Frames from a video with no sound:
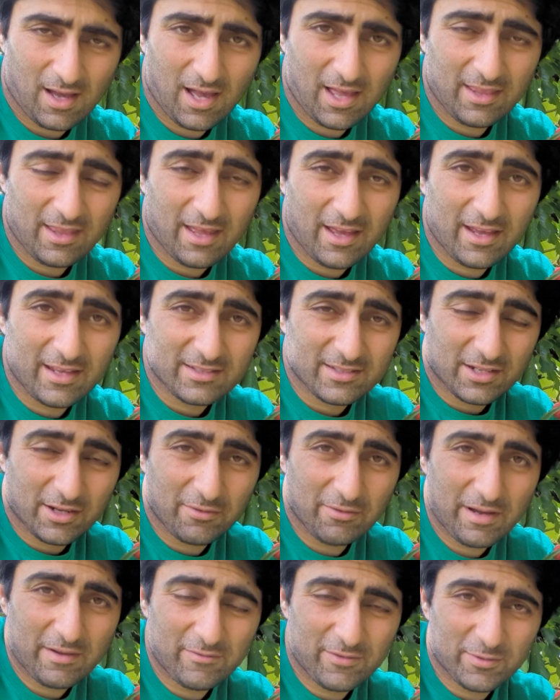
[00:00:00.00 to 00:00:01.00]
Hi there, it's
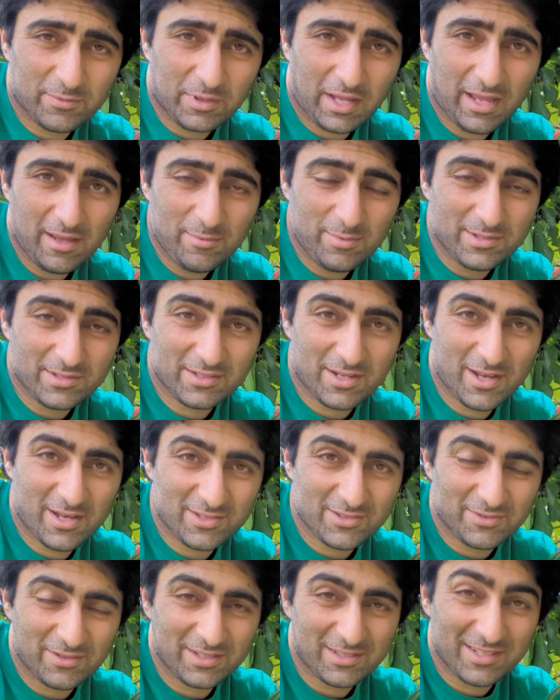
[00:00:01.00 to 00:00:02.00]
Kareem from Keeper's
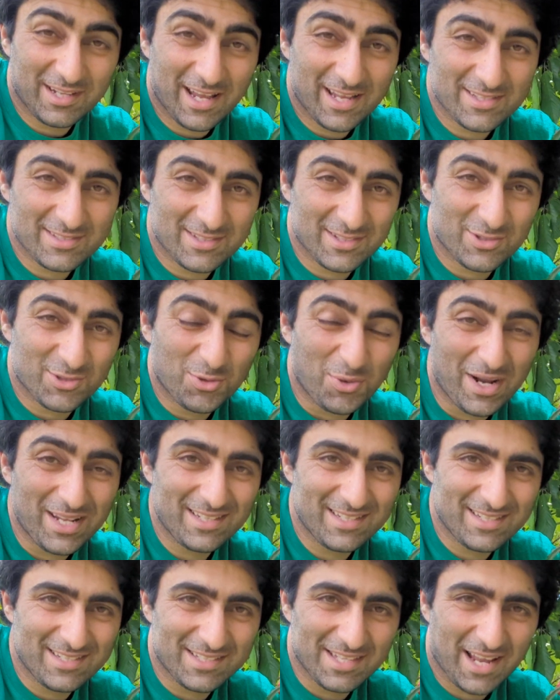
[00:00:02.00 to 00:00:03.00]
Nursery. Today is the
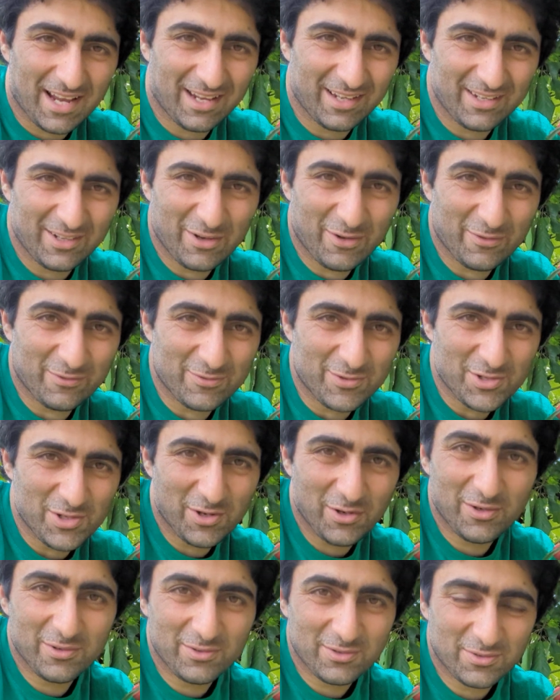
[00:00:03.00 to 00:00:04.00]
22nd of
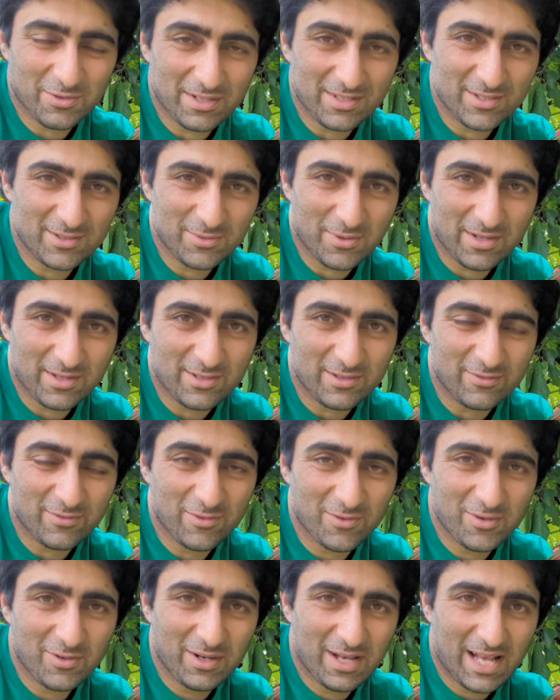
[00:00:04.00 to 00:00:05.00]
June
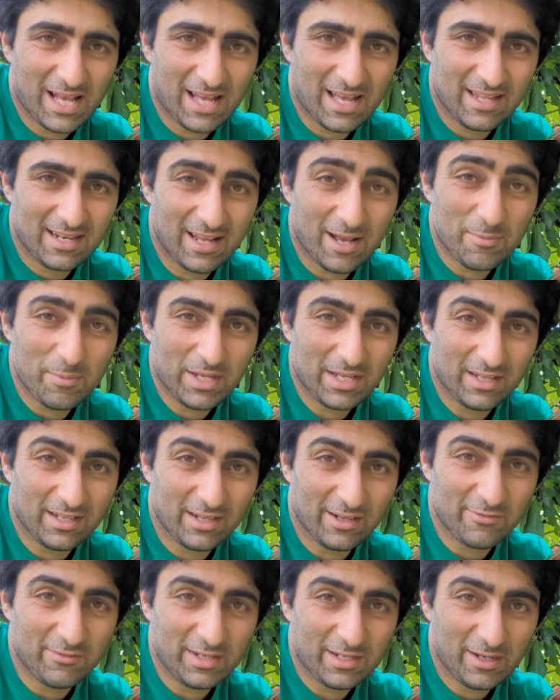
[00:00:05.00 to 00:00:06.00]
2024 and I'm making
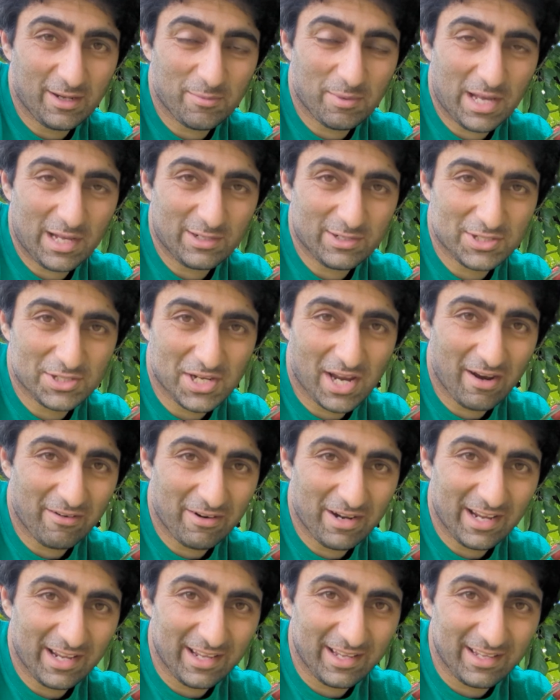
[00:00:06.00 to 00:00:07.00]
a video about
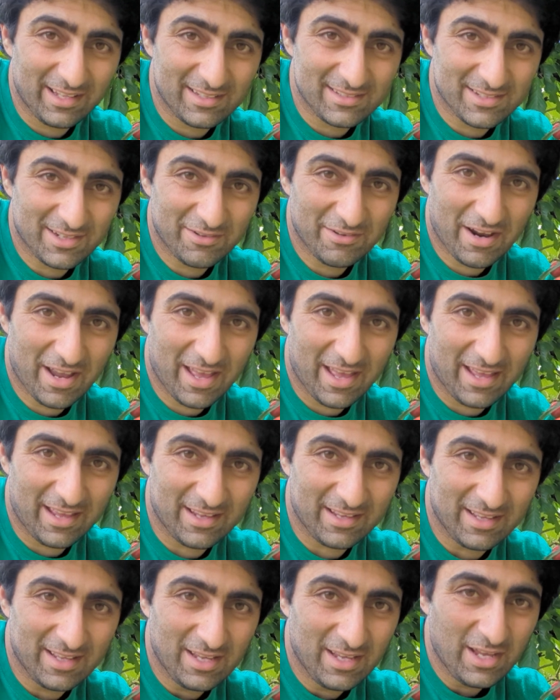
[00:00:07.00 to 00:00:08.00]
cherries. Hooray!
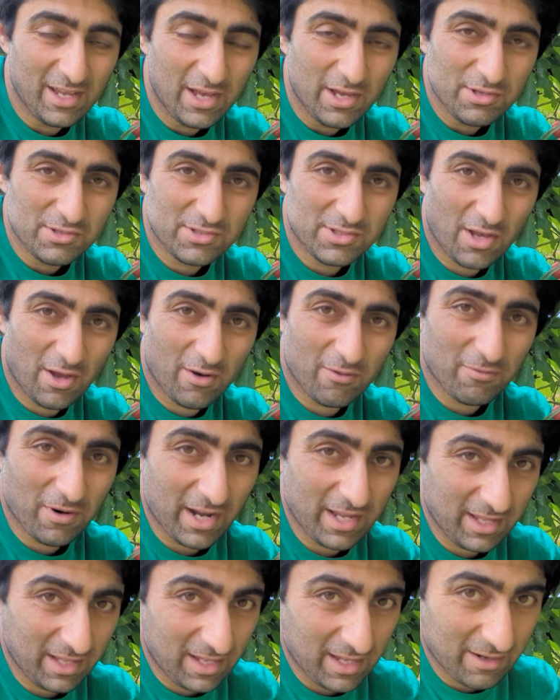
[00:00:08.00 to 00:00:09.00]
So
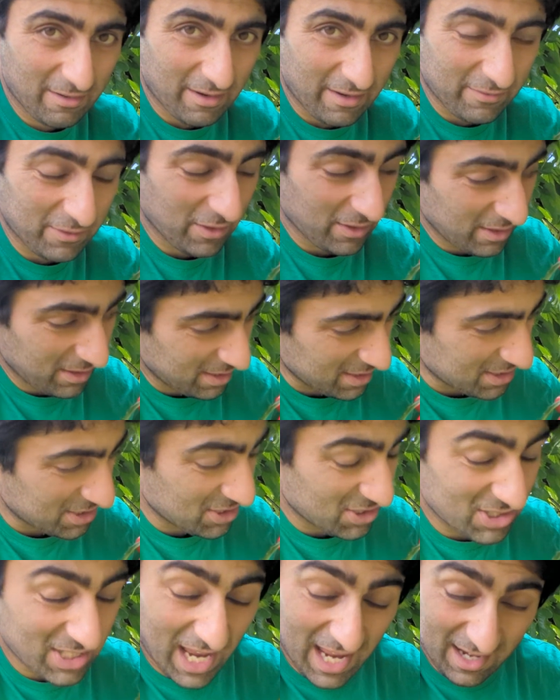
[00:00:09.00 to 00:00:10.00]
right here I've got the
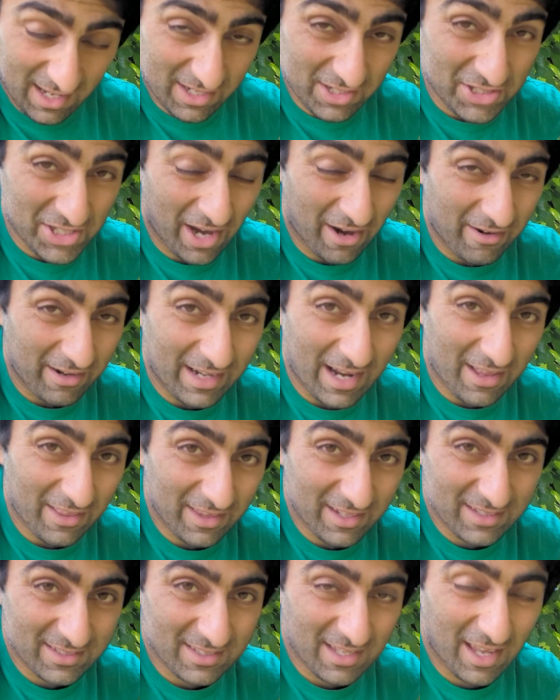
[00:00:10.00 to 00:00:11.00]
Stella cherry. Now
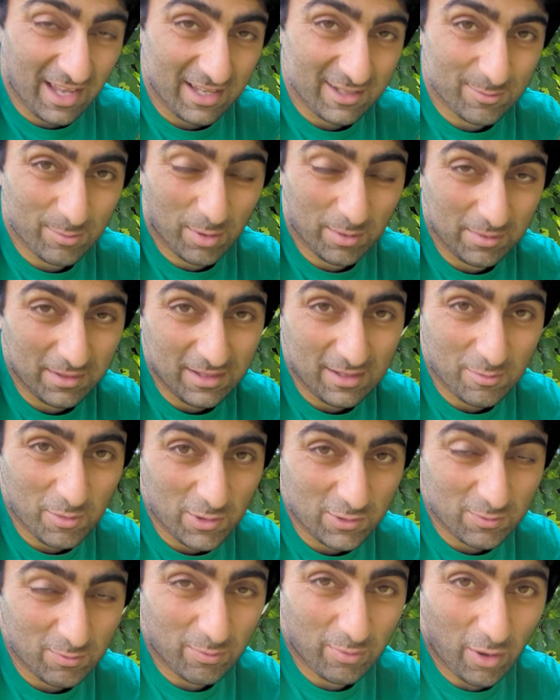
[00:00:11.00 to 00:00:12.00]
this is probably the
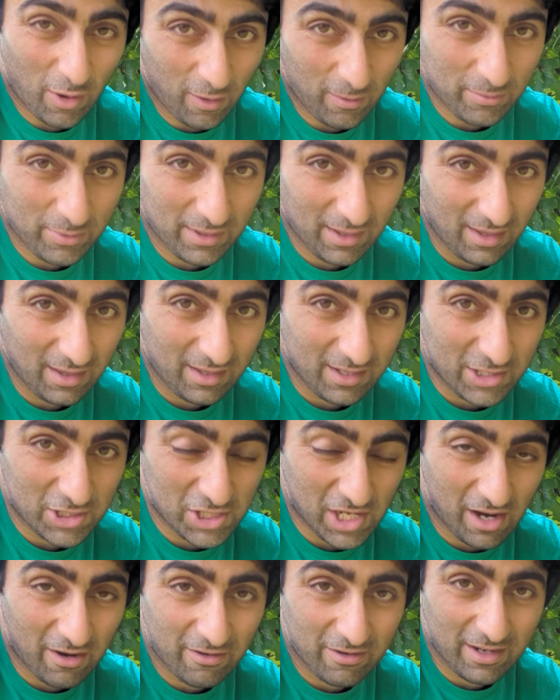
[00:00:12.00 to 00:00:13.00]
most popular
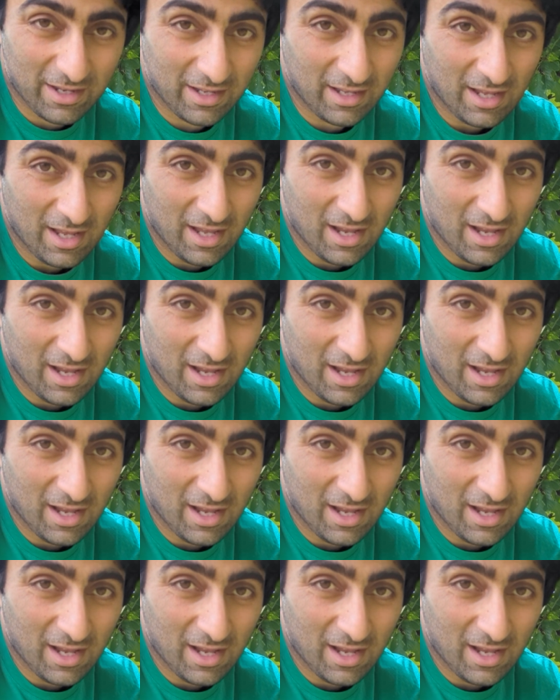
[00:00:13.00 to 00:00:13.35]
cherry